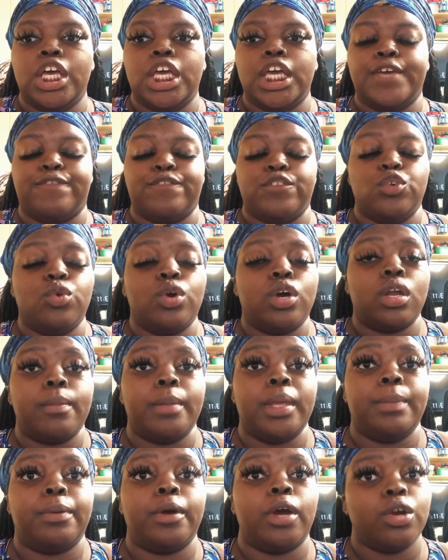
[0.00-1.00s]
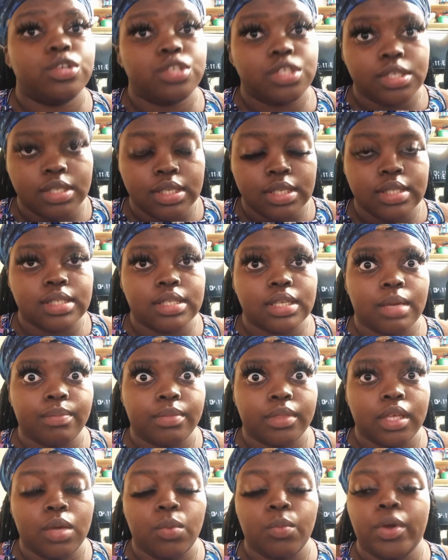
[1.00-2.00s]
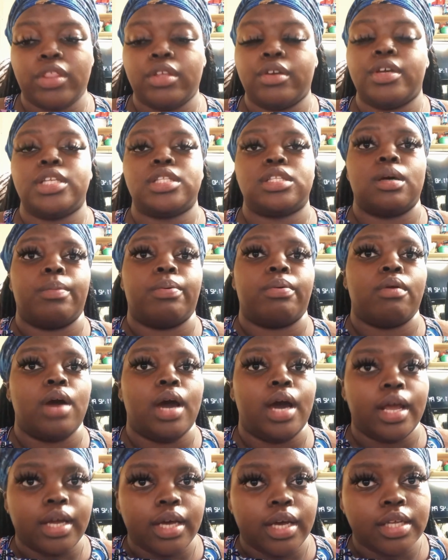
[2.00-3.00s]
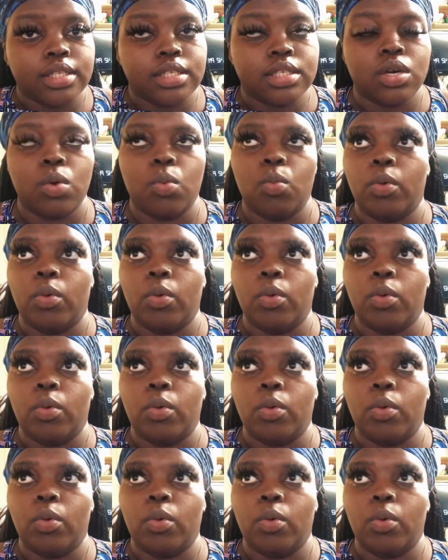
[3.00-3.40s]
If you're going to be purchasing something, whether it's a product,